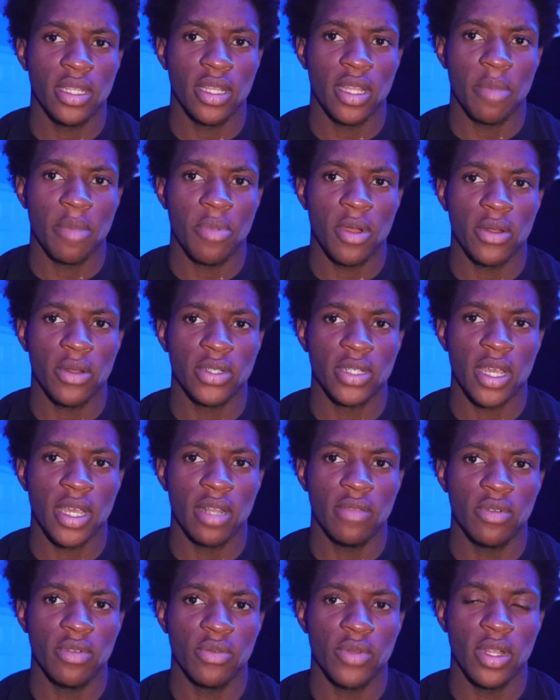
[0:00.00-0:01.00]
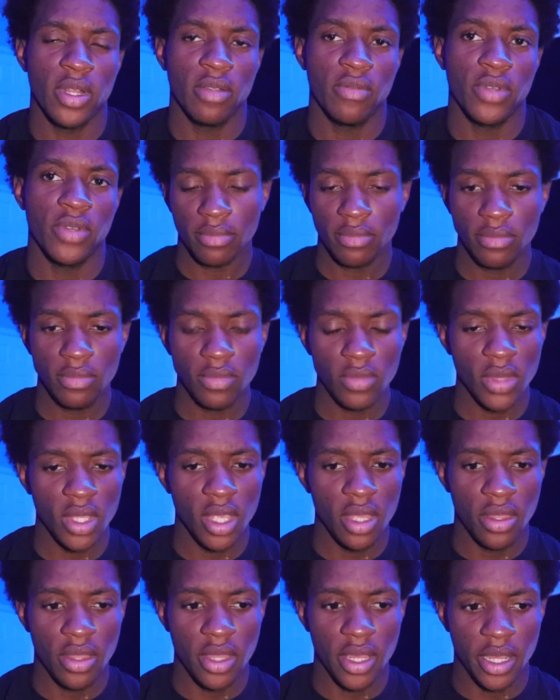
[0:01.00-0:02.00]
That part is kind of irrelevant.
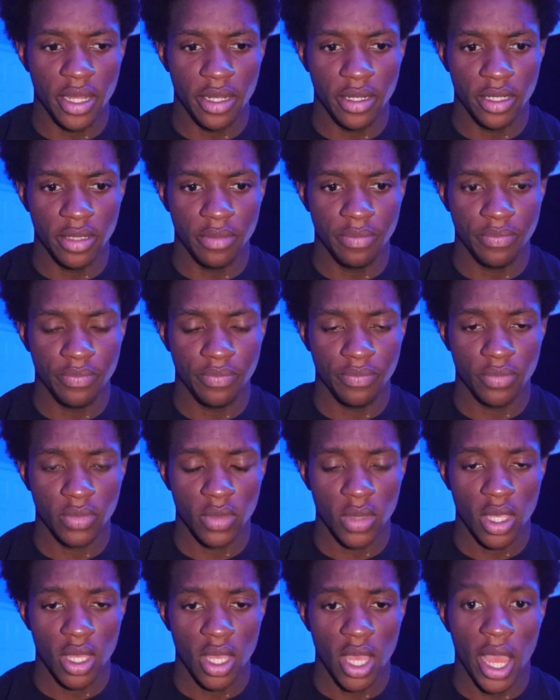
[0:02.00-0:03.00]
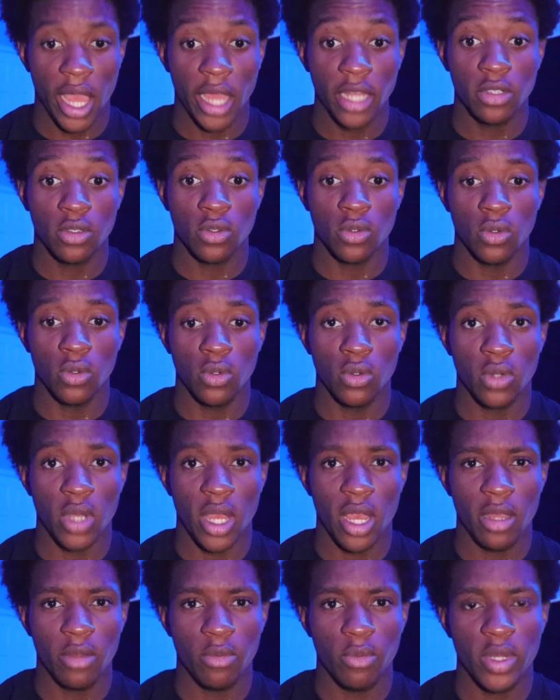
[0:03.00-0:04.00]
Then high school.
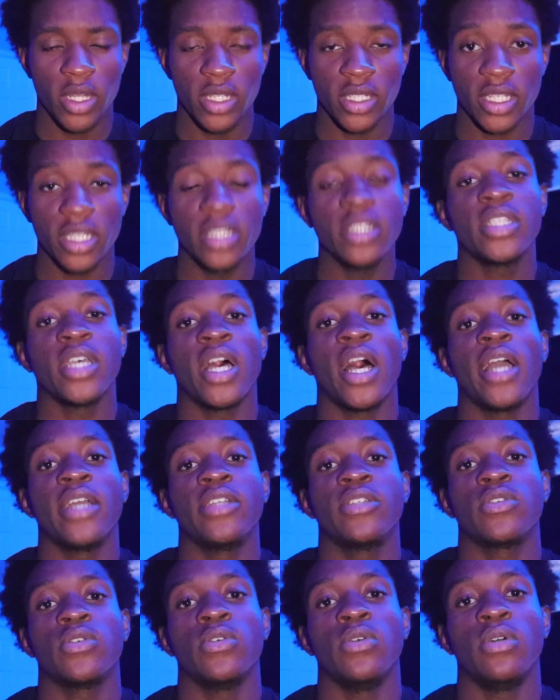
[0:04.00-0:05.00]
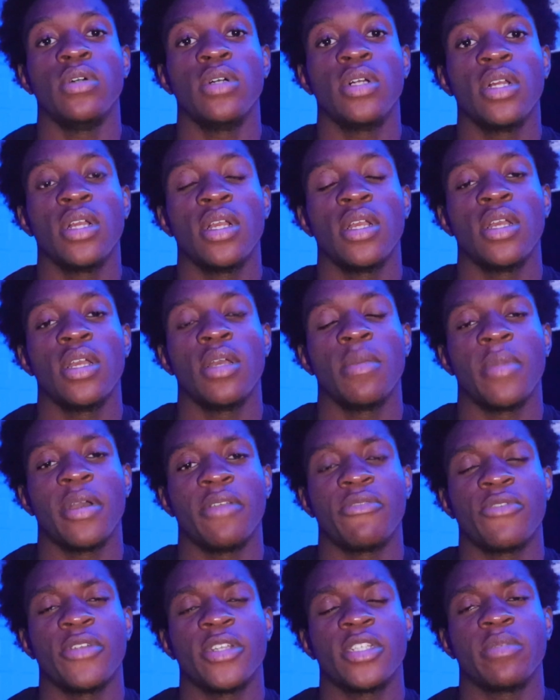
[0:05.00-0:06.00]
I went into high school my
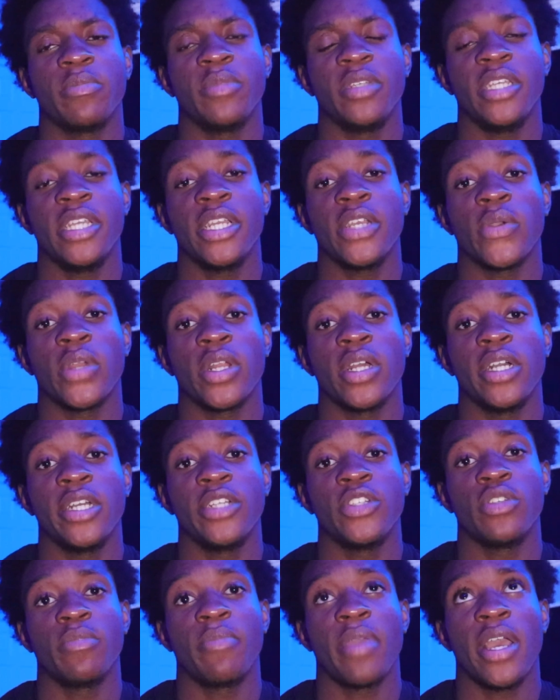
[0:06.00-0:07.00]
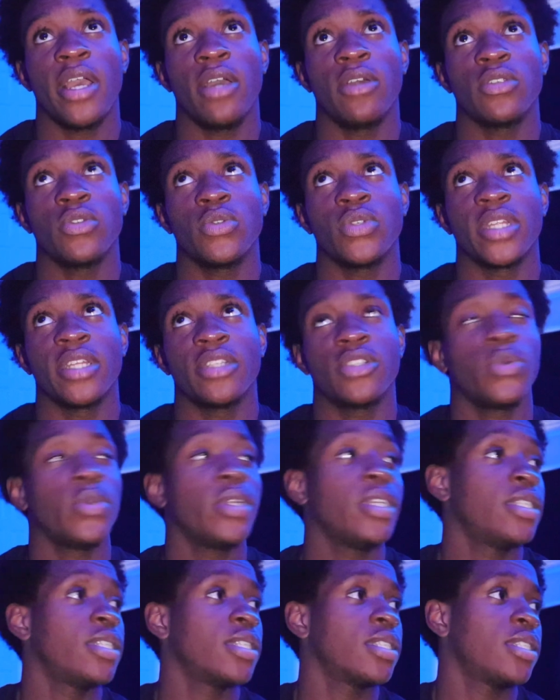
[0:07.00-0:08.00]
freshman year at 100 pounds. What was that,
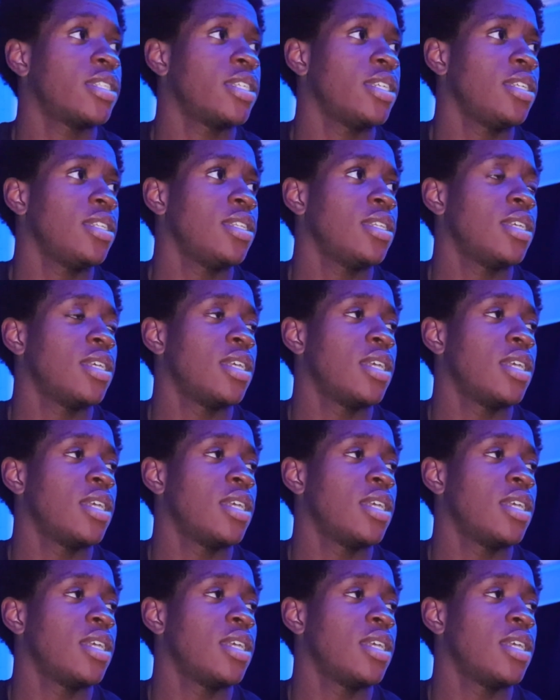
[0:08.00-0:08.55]
2016?